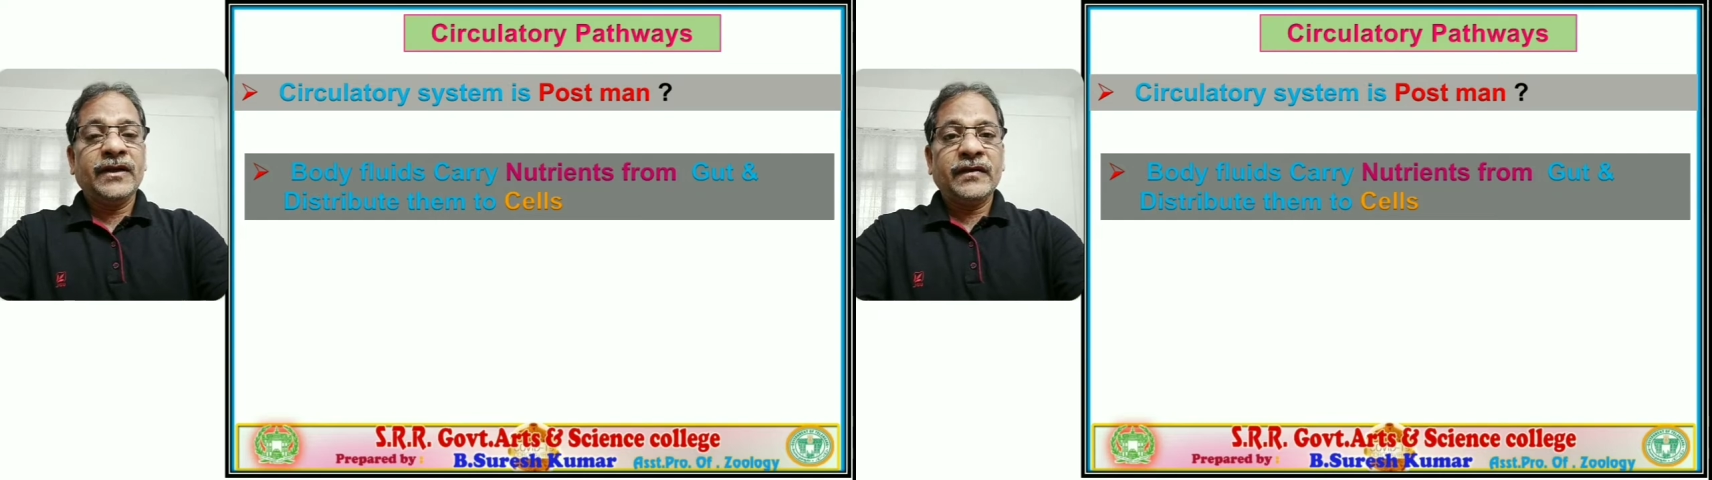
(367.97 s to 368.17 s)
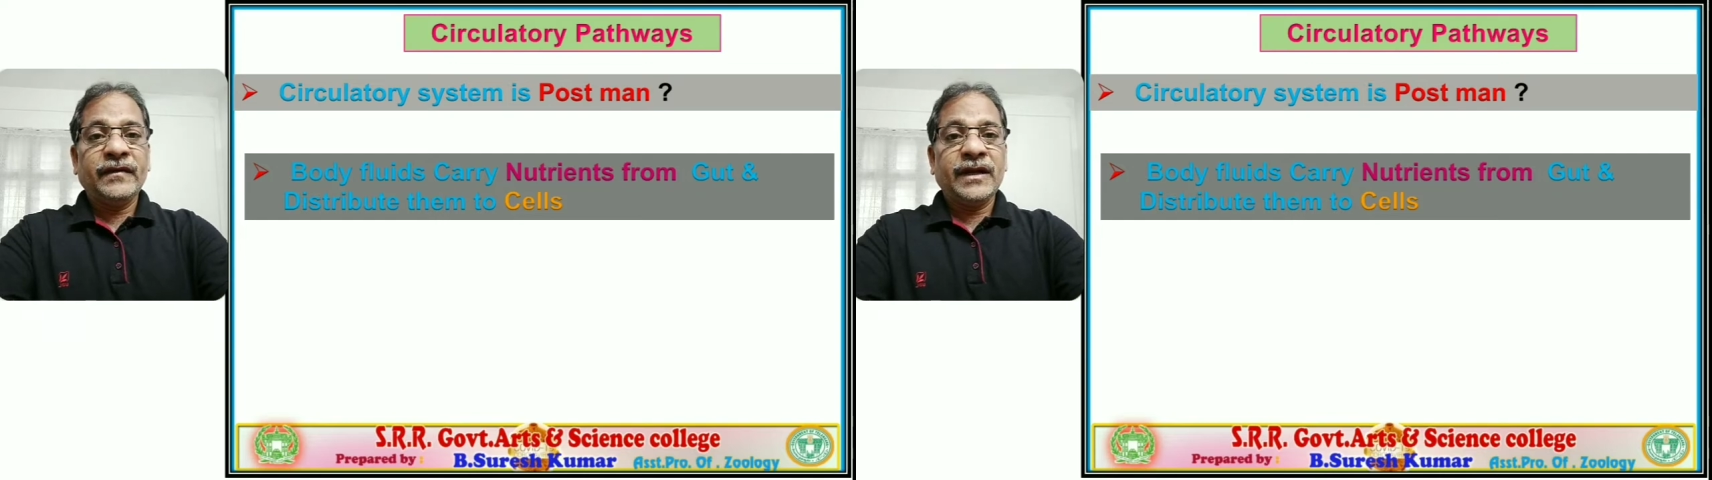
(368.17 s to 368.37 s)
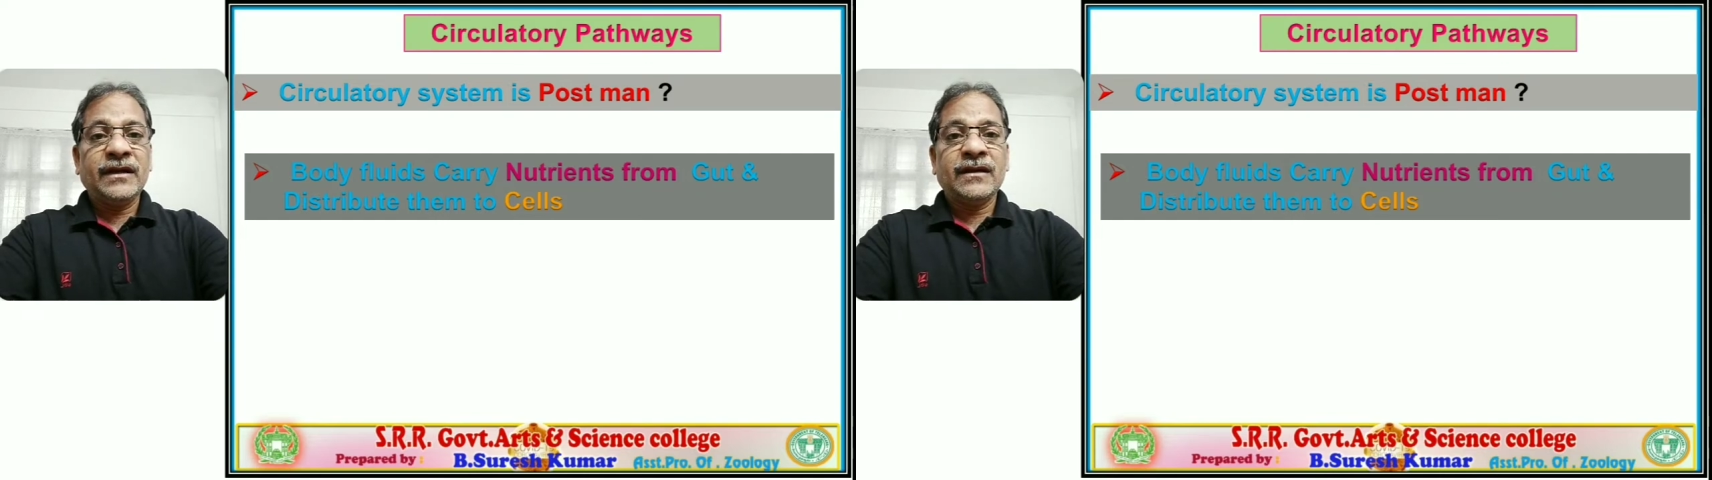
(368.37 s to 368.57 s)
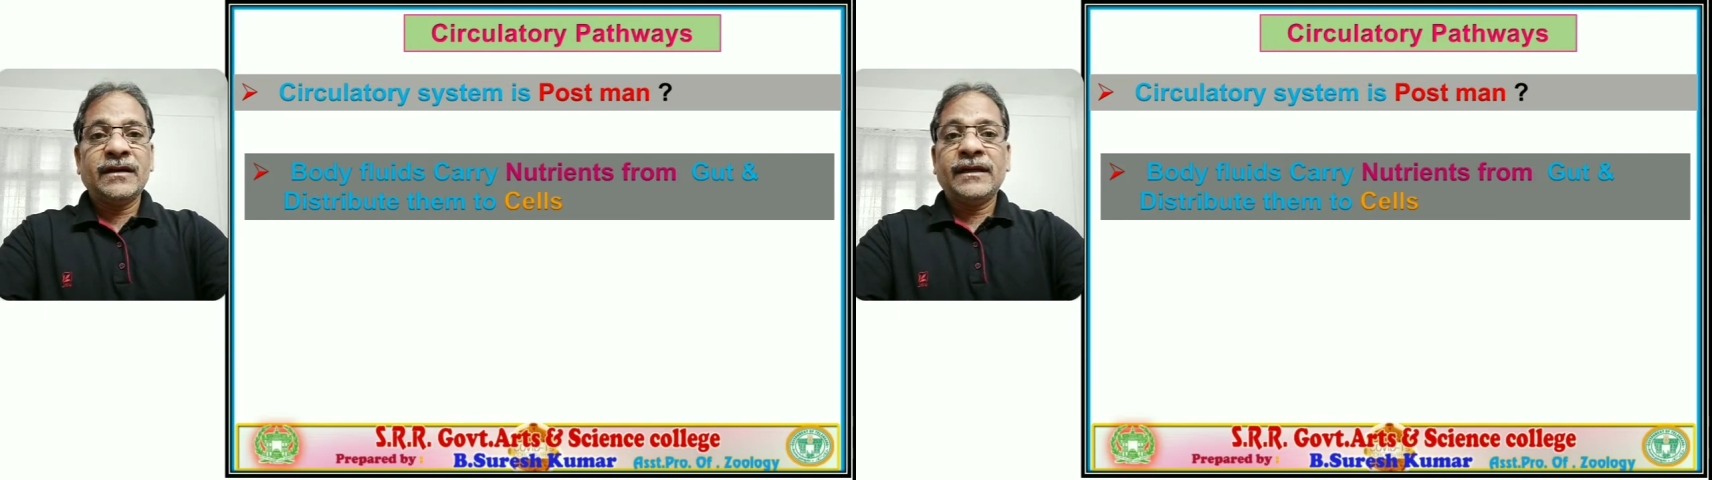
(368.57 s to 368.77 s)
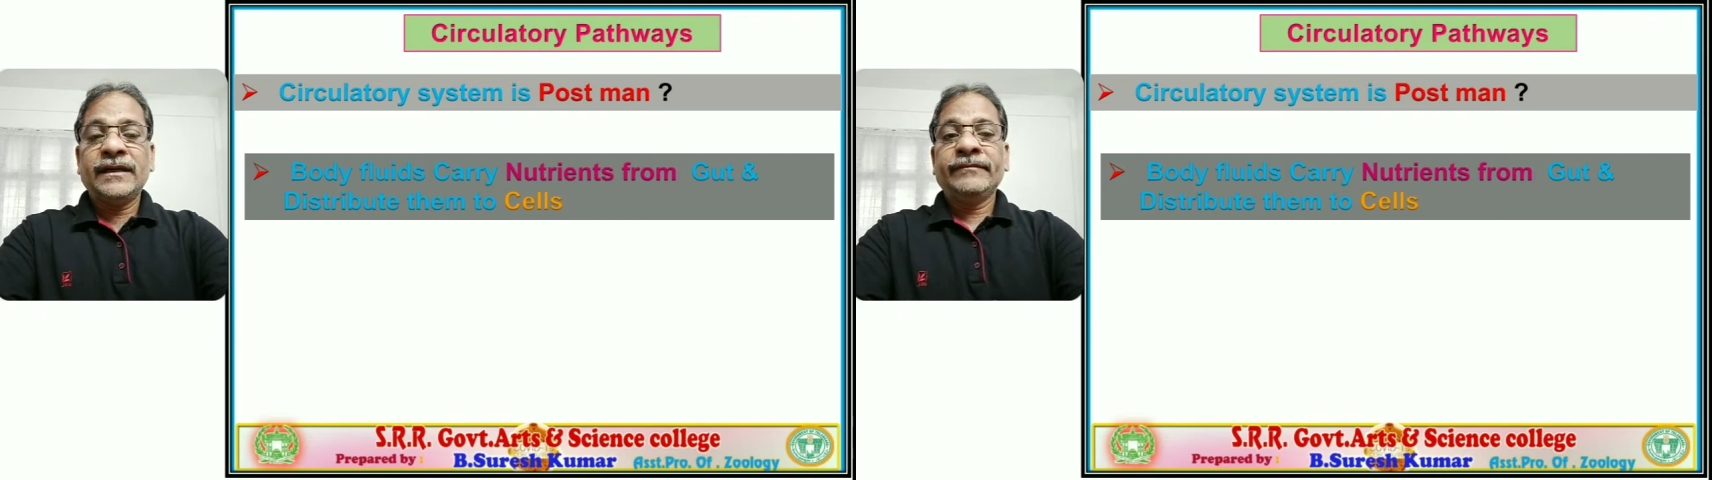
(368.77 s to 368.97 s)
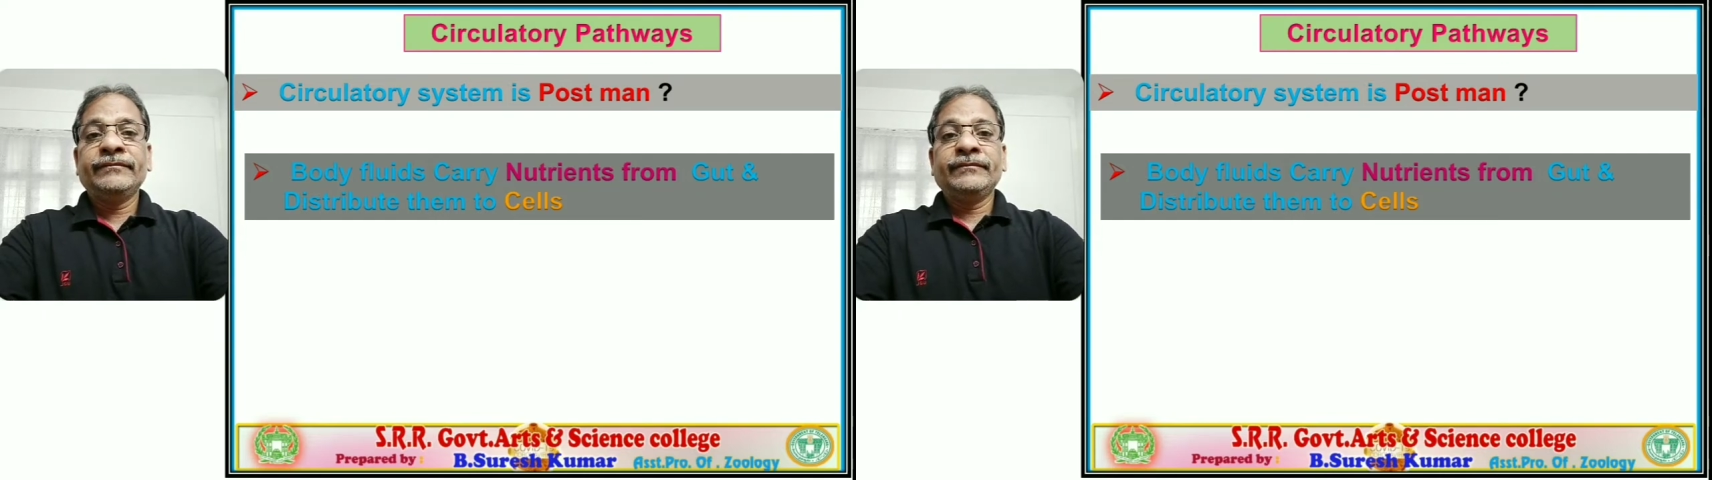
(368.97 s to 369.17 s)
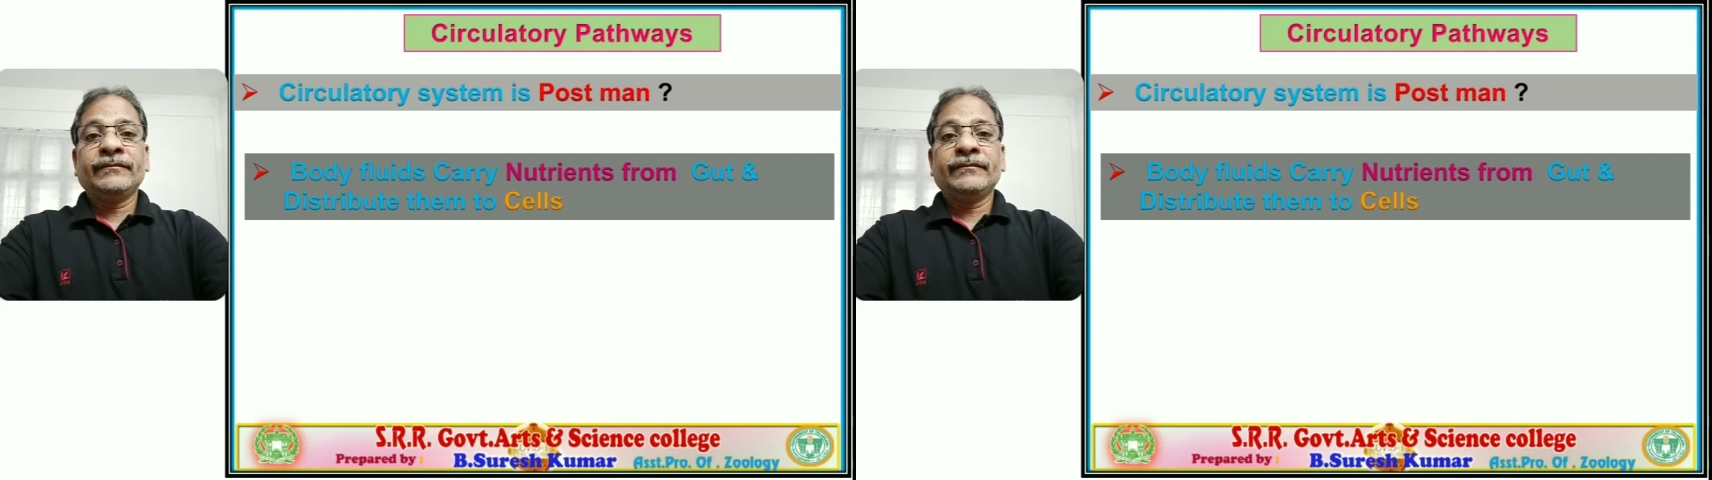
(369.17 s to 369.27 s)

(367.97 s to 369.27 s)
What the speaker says: we learned